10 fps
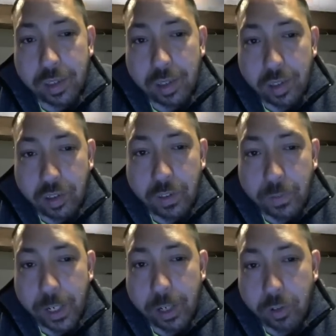
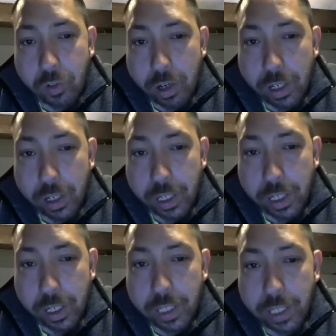ceasefire struck in
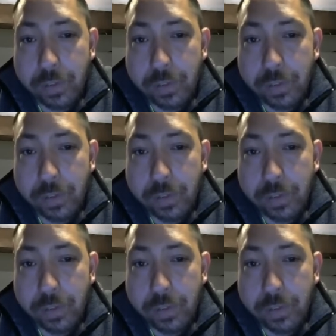February.